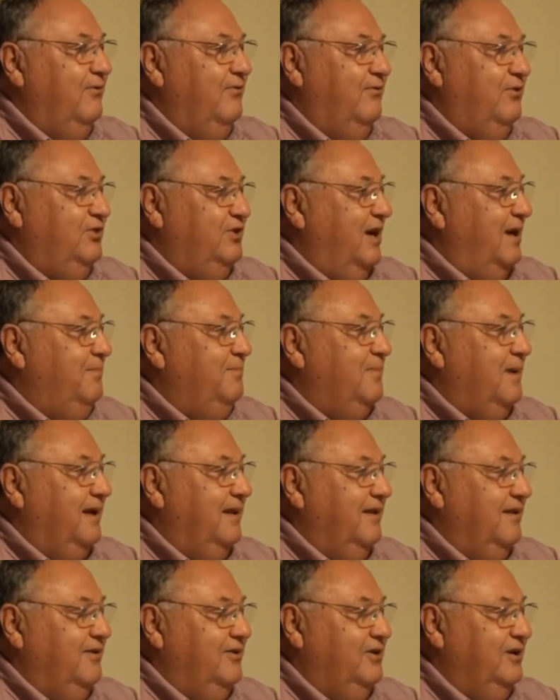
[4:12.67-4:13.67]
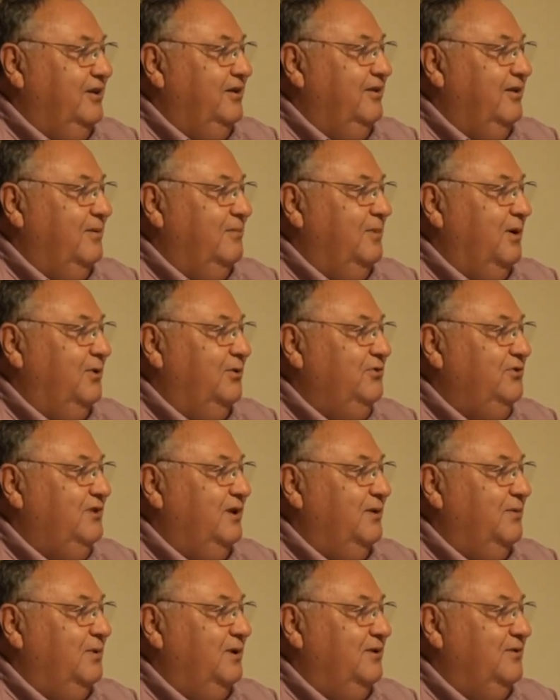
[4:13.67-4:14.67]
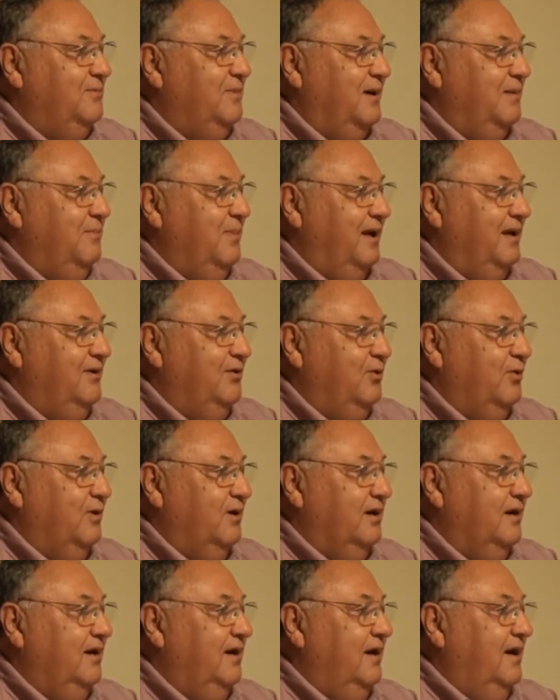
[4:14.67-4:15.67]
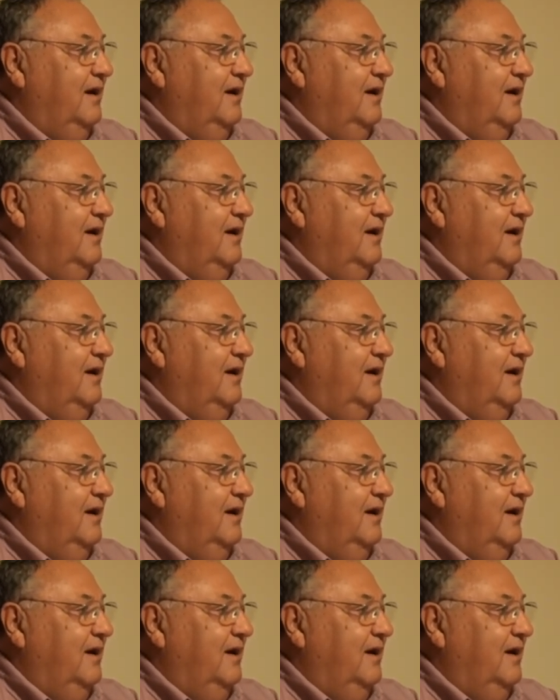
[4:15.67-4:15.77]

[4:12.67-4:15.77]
shaped my career the most and was my mentor